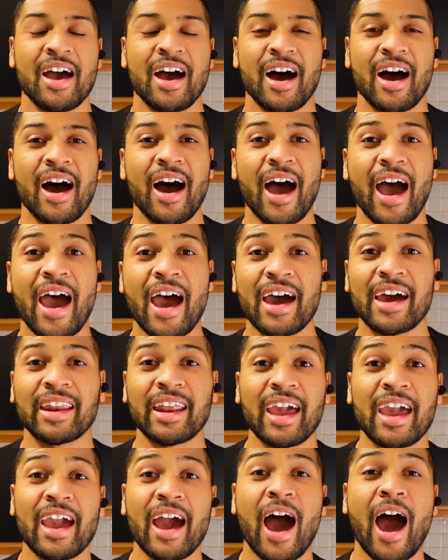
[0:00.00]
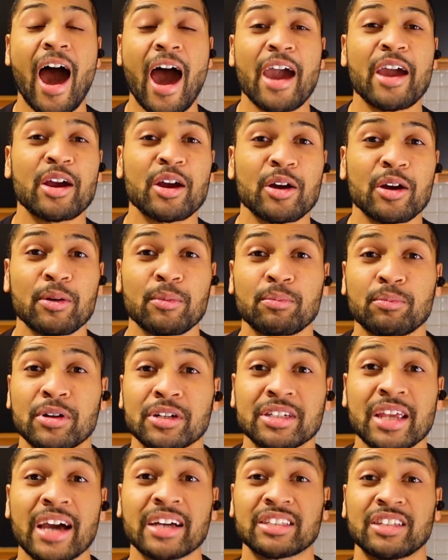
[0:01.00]
uh, had a higher
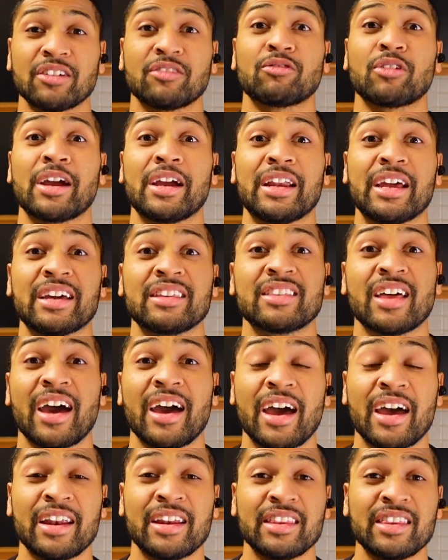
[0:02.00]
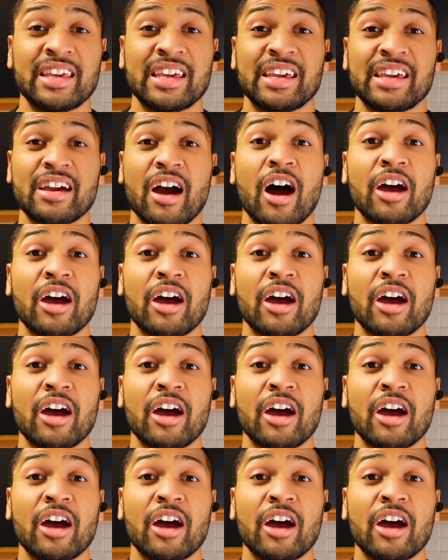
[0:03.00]
protective rating than the